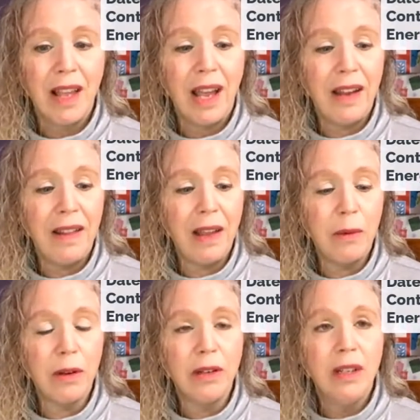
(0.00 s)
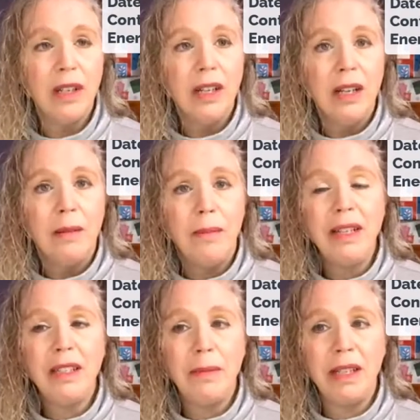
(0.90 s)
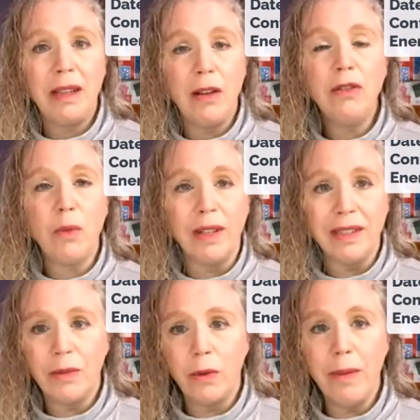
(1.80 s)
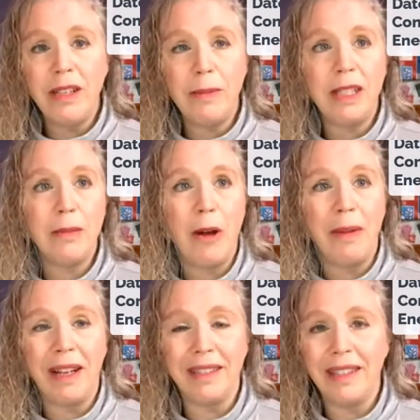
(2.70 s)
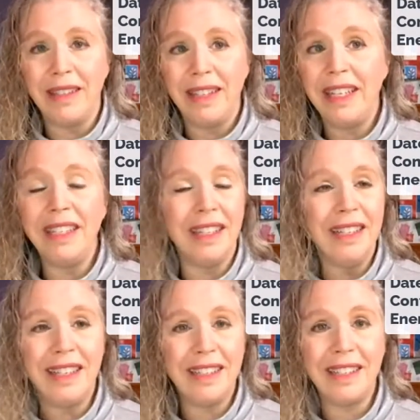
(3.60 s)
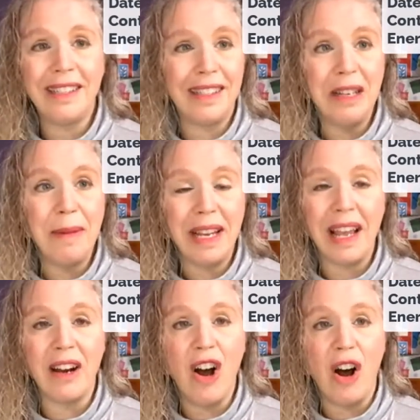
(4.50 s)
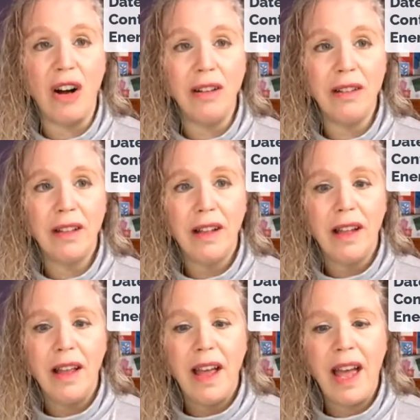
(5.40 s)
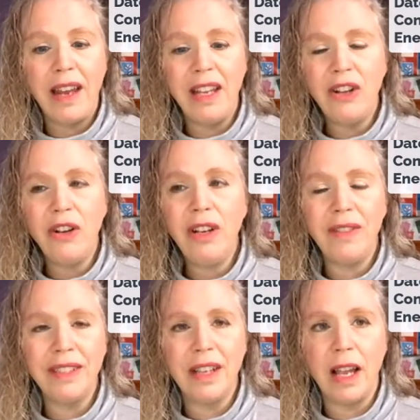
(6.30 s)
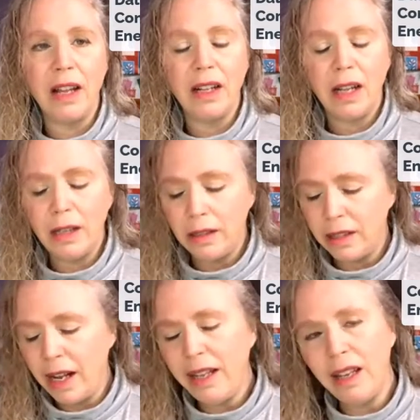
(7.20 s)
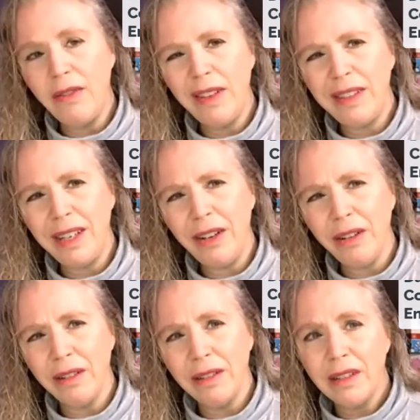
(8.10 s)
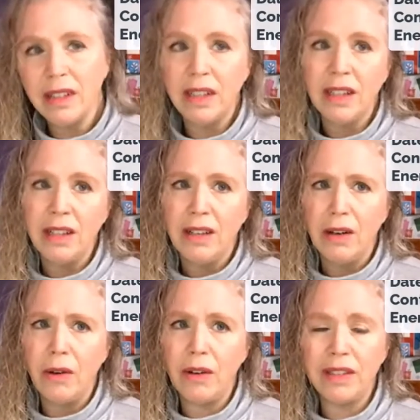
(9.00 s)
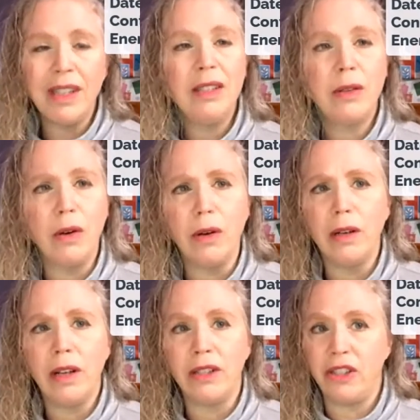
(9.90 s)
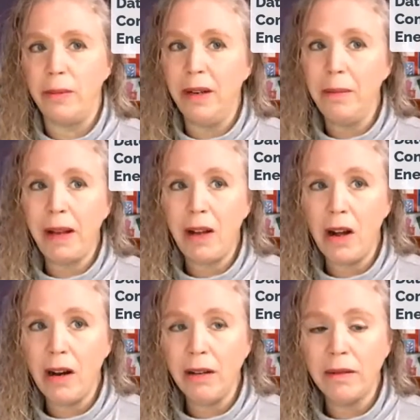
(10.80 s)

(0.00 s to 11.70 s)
And they were meant to be, those ones were meant to be small because he didn't get to see me at all. And he could even say, did I leave this here? Or has she been in my car?